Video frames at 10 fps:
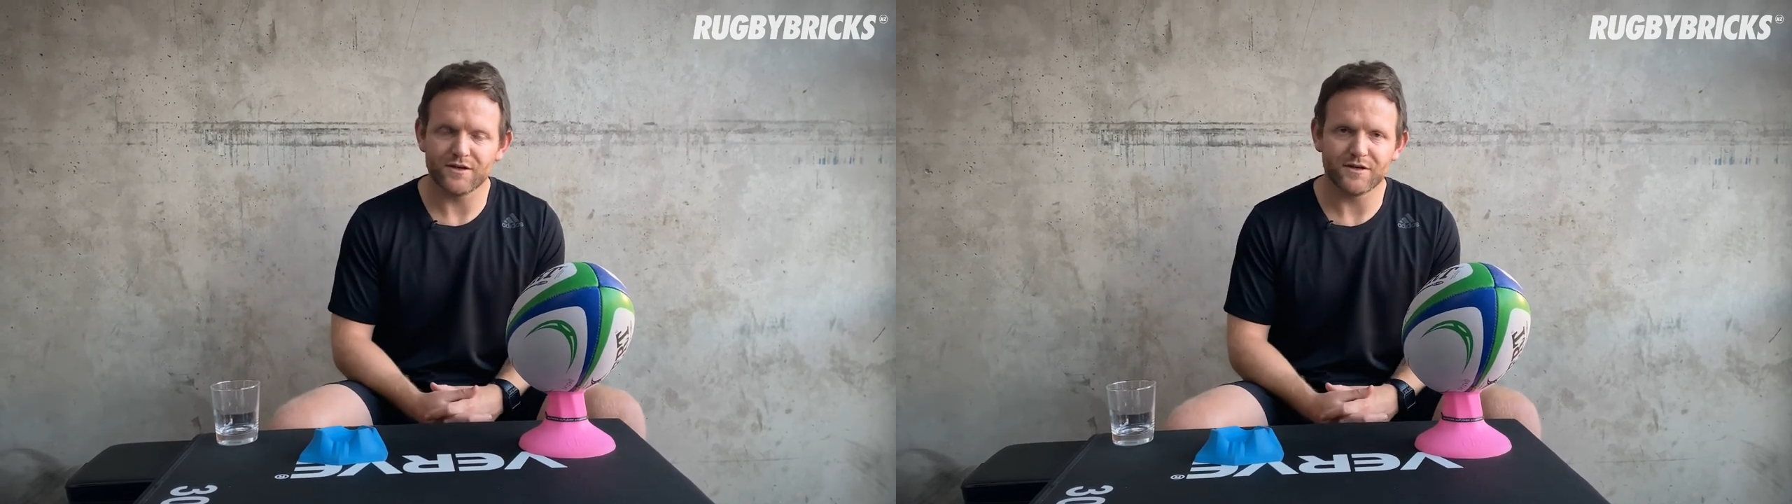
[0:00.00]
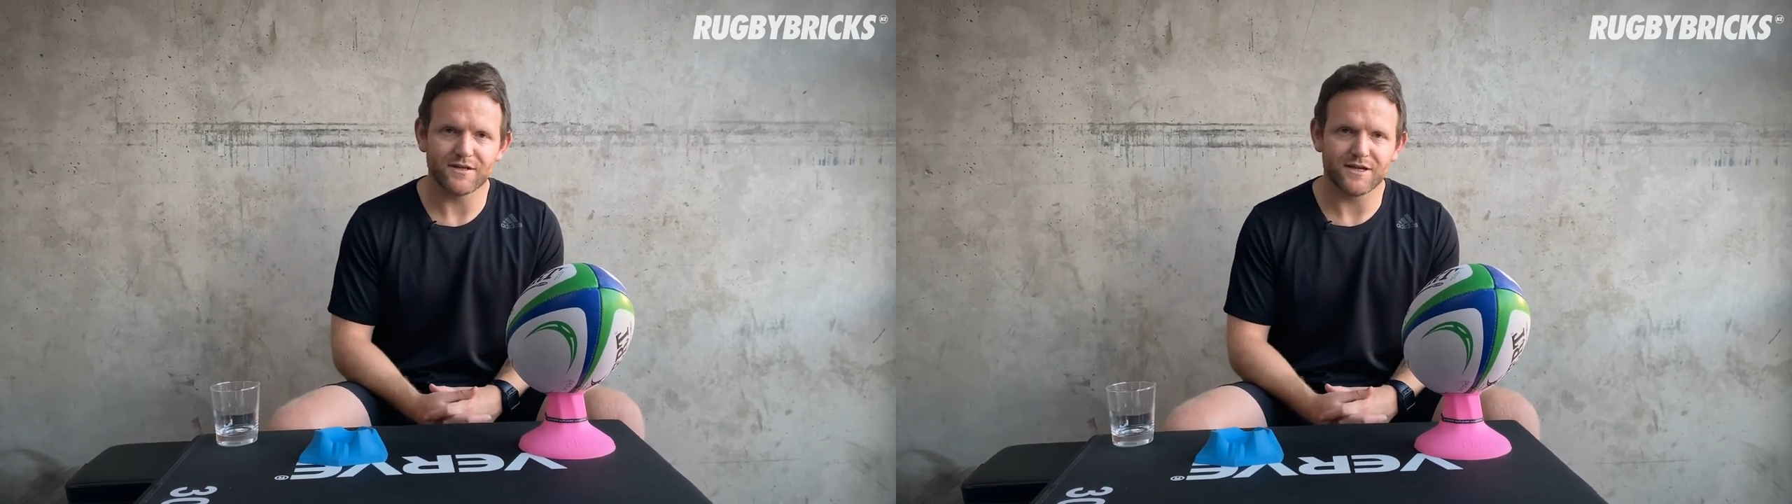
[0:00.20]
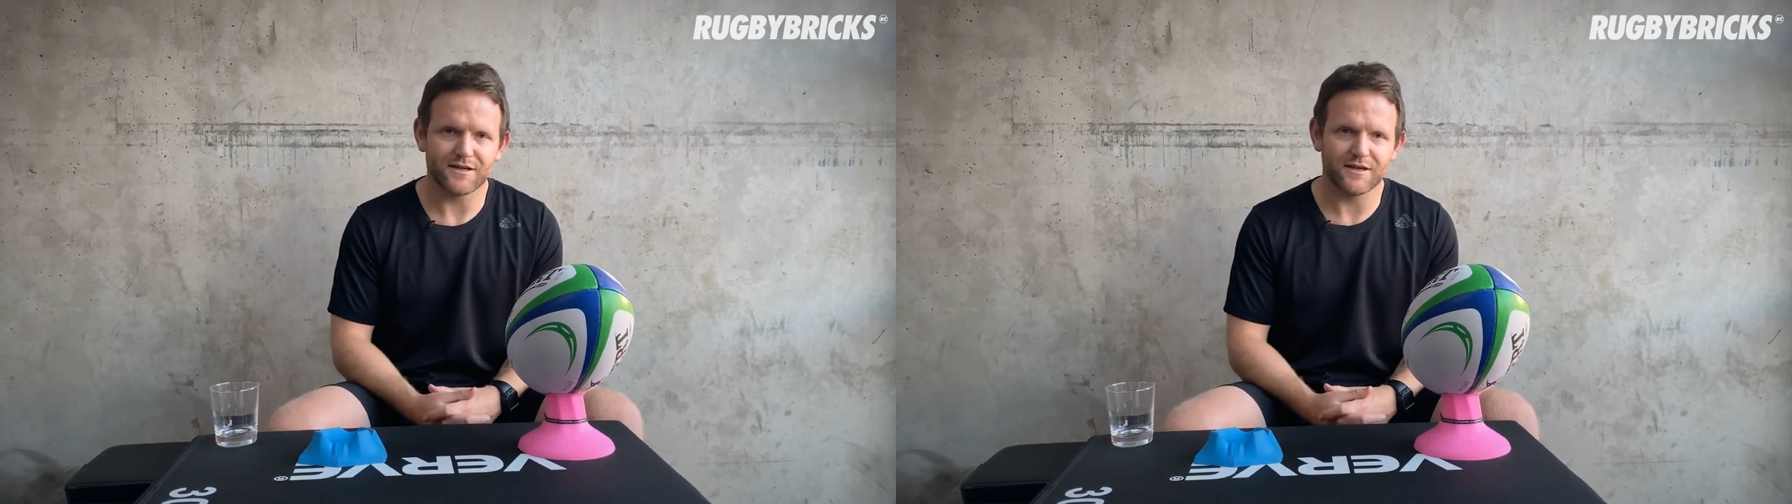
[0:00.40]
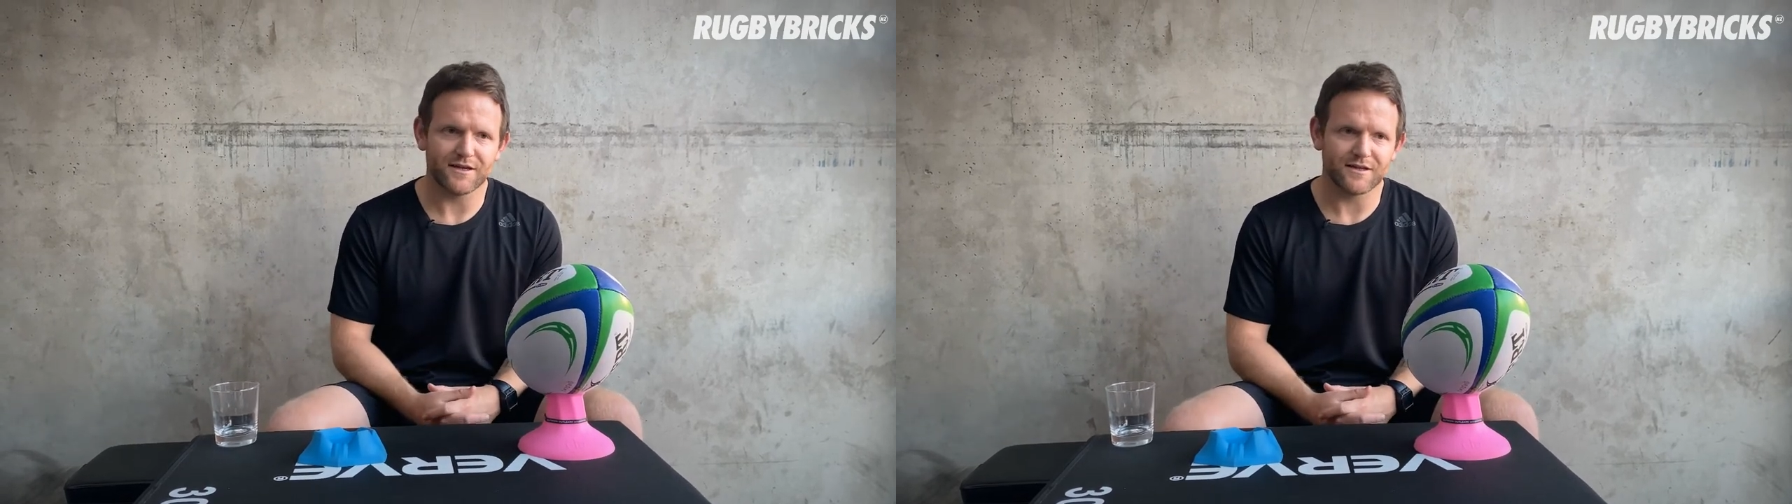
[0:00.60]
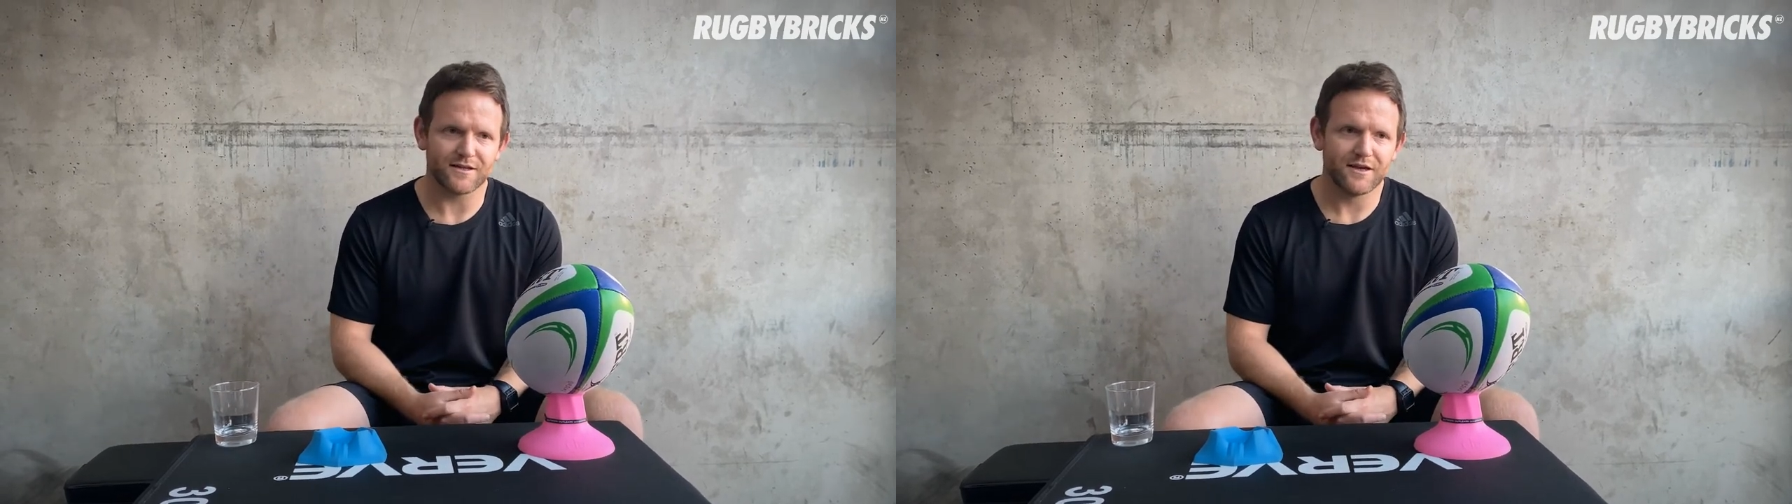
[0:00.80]
your the
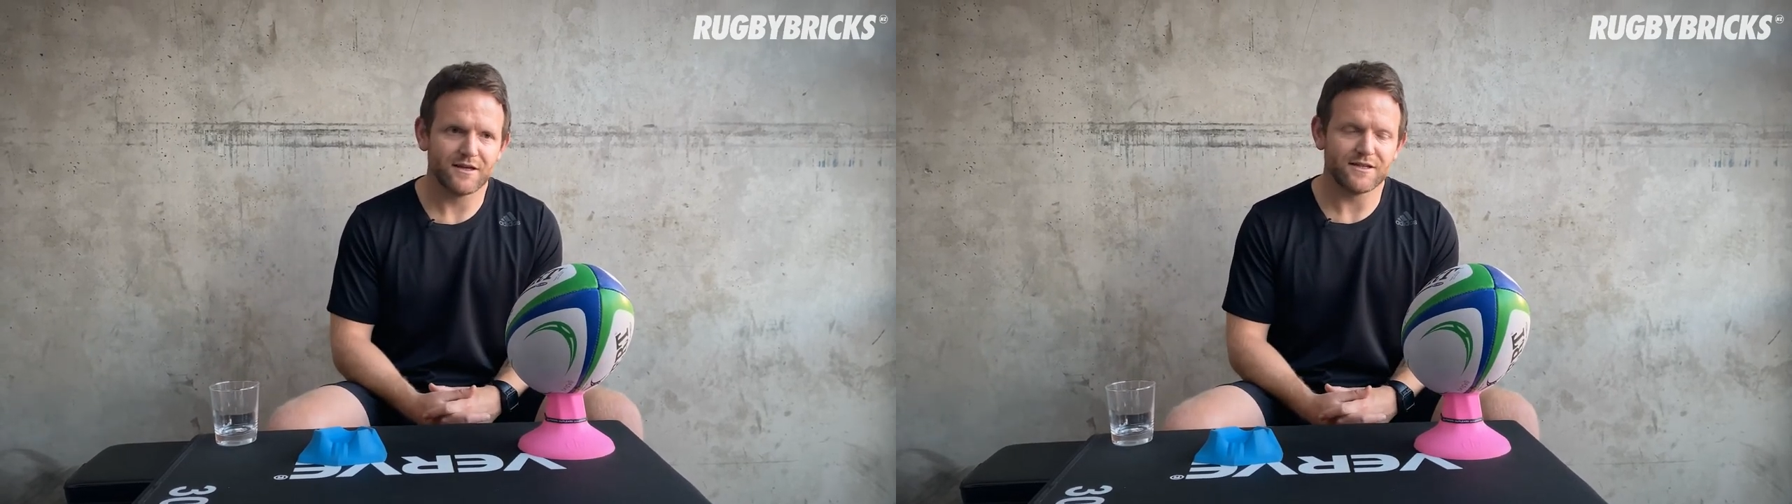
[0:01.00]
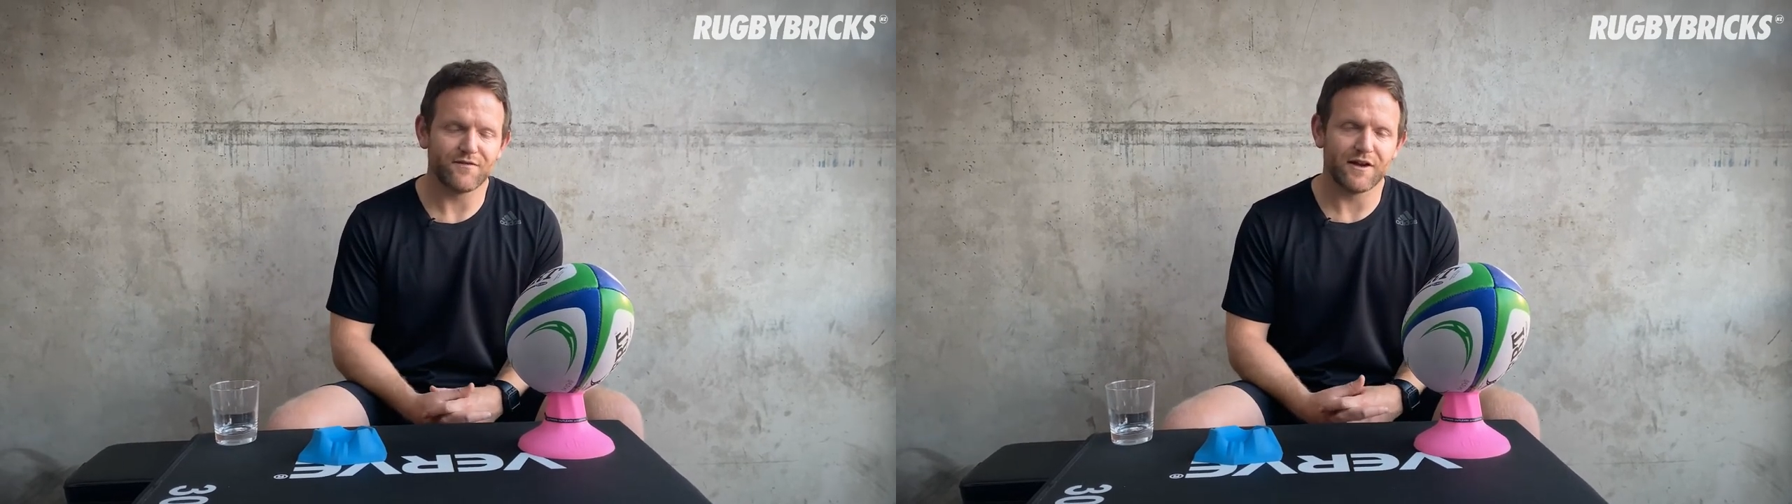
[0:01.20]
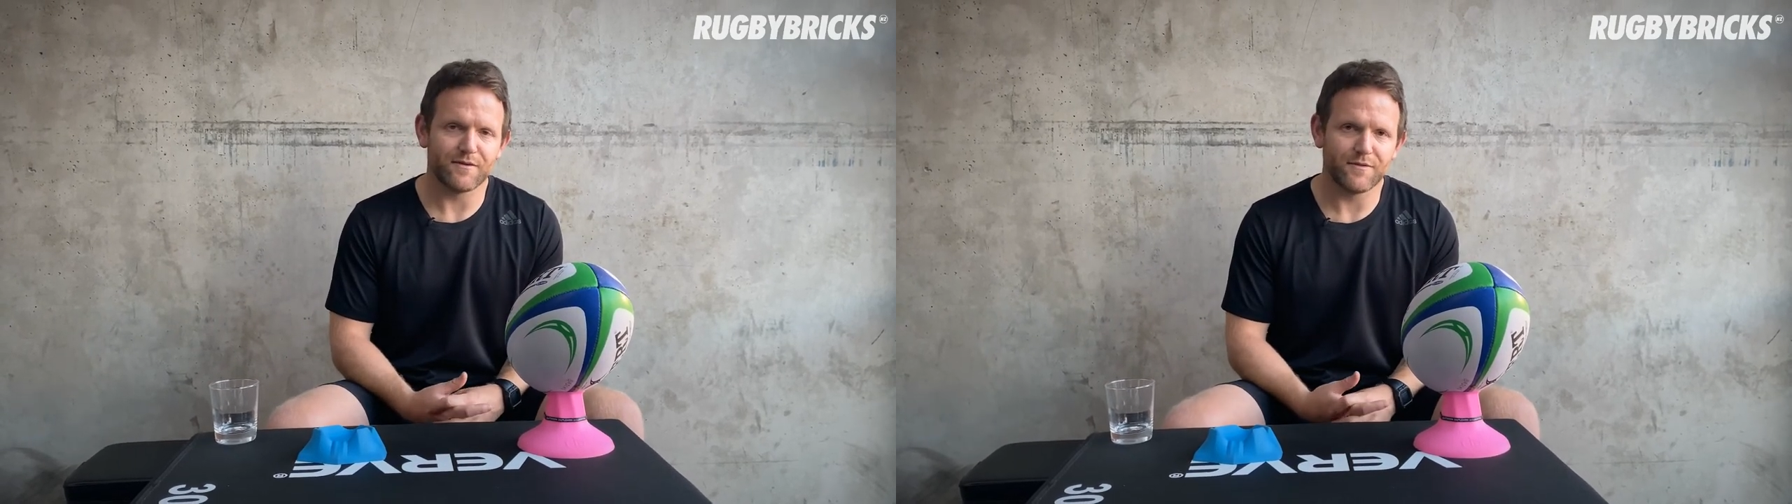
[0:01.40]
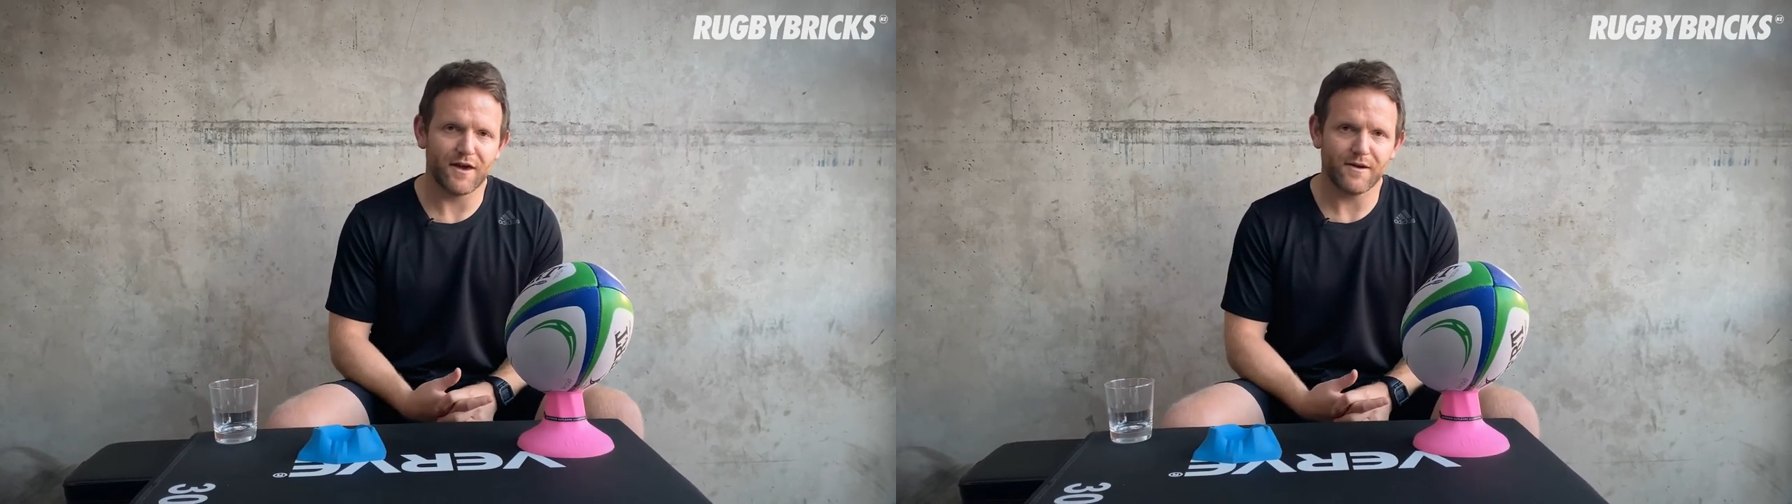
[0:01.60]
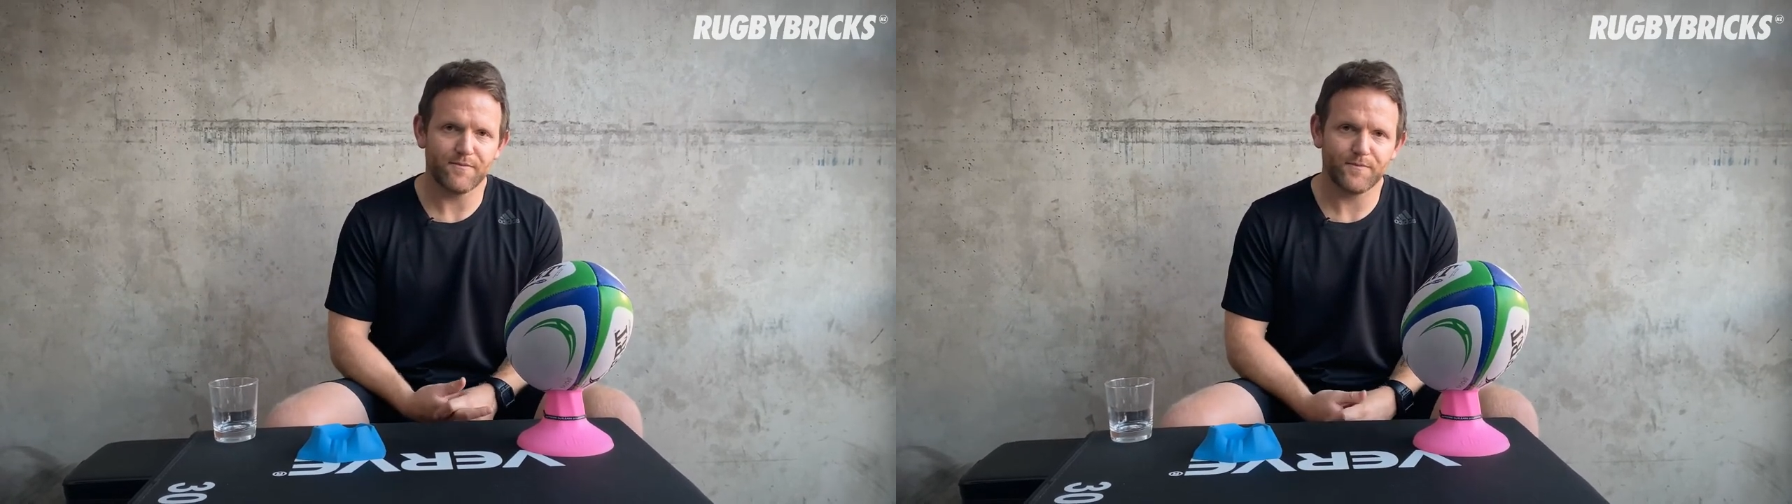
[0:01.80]
technique and develop that.